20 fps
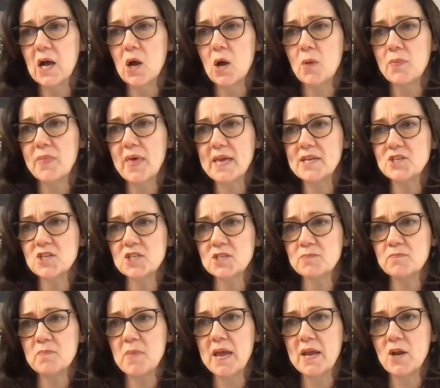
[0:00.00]
They
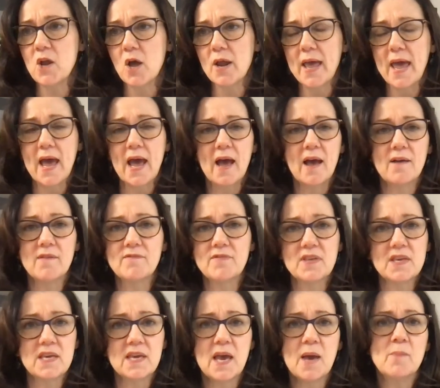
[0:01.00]
just may not have
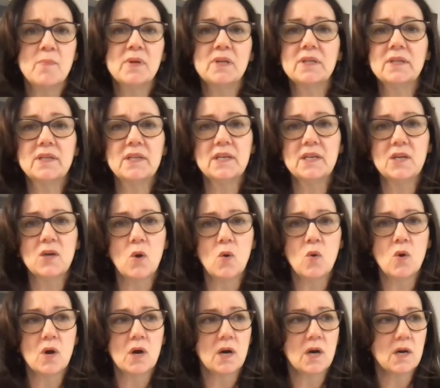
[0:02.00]
the ability
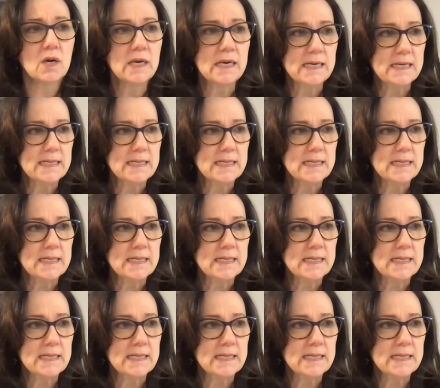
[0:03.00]
or